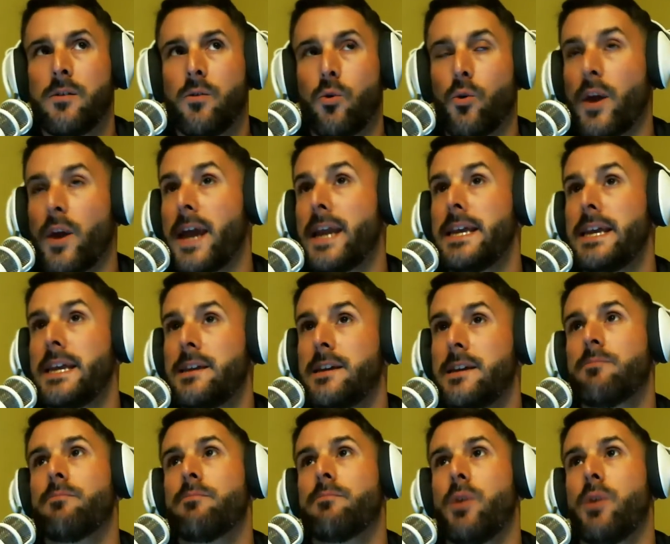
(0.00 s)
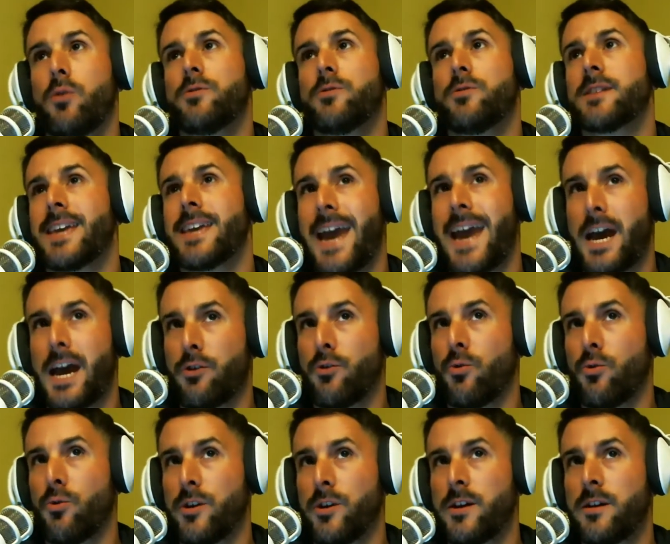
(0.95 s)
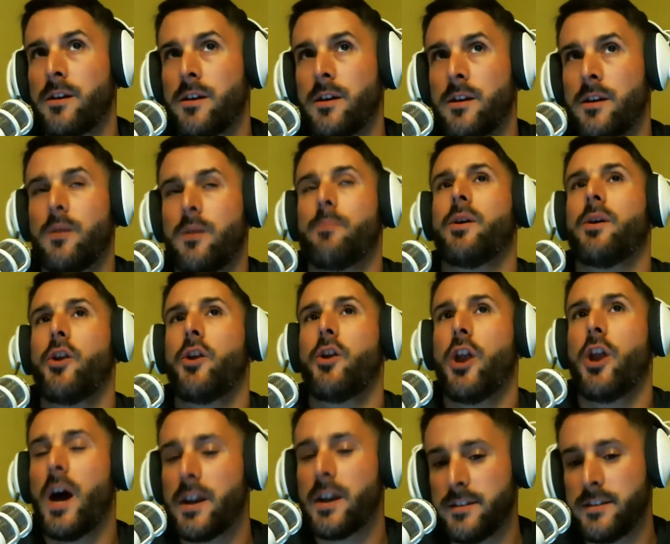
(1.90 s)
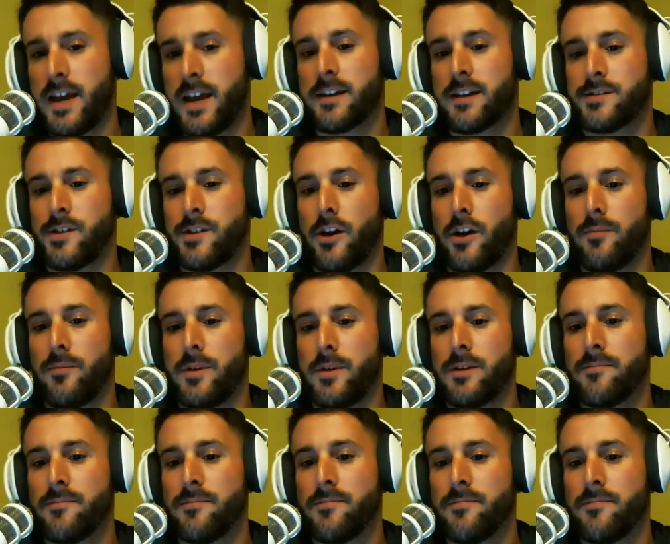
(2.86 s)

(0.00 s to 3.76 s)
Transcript: or any post category, but not a taxonomy.